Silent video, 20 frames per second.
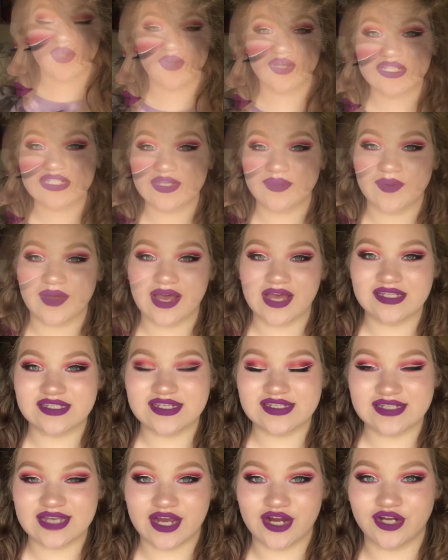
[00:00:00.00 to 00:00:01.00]
What's up guys,
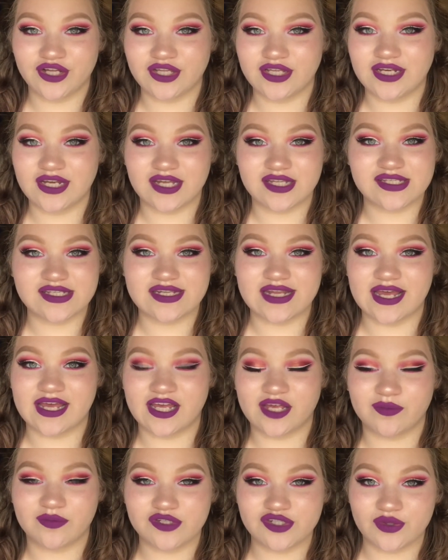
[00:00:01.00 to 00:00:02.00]
it's Ireland, and today
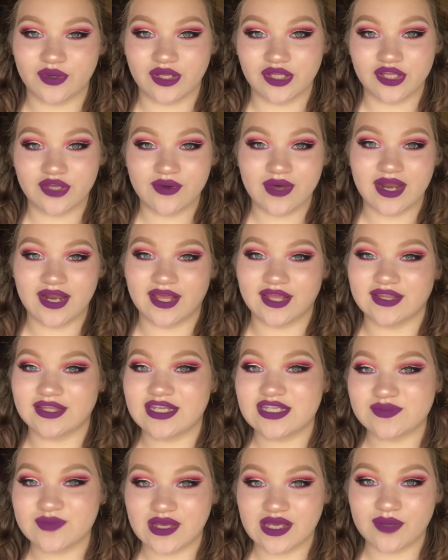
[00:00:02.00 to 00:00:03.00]
I'm showing you how to get
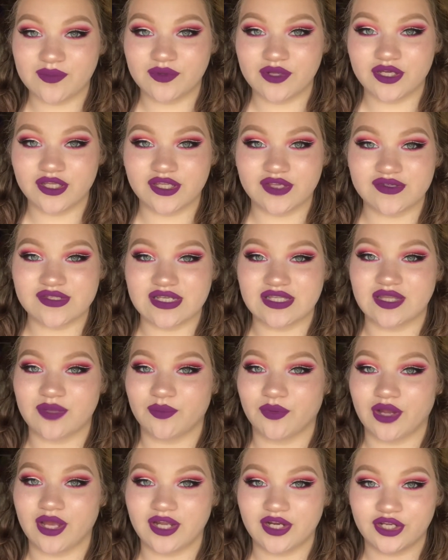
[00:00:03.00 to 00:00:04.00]
this makeup look using the
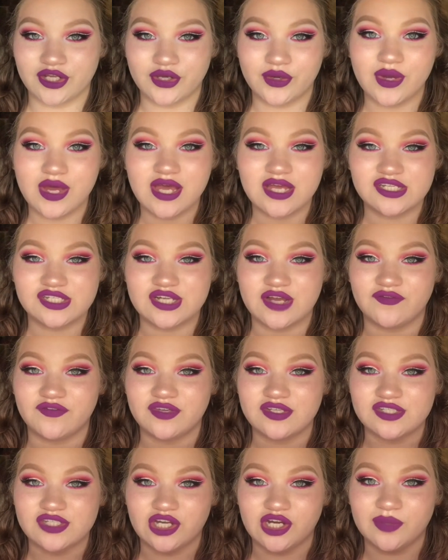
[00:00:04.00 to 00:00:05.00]
brand new
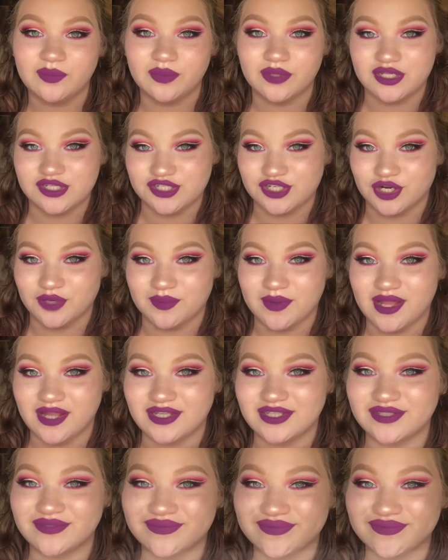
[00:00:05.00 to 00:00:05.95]
Jeffree Star BloodSugar palette.